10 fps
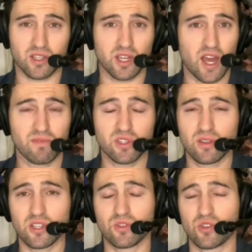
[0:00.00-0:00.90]
And obviously
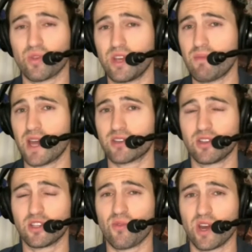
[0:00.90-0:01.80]
this was a rematch of the
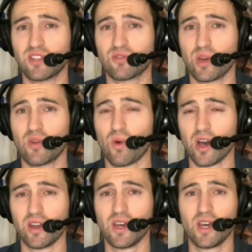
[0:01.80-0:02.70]
twenty twenty-one